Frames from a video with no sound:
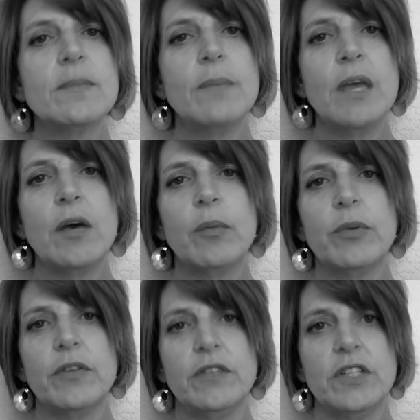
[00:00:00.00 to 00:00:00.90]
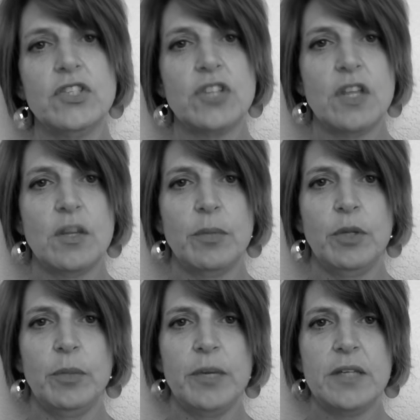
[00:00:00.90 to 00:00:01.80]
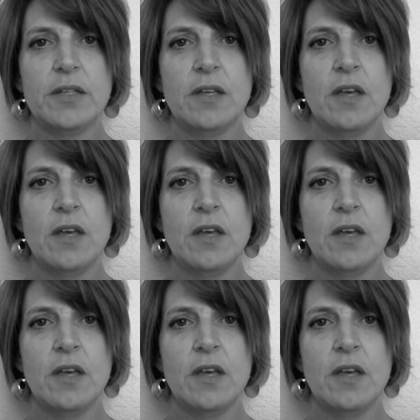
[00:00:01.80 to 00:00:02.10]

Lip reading: male privilege in the pulpit,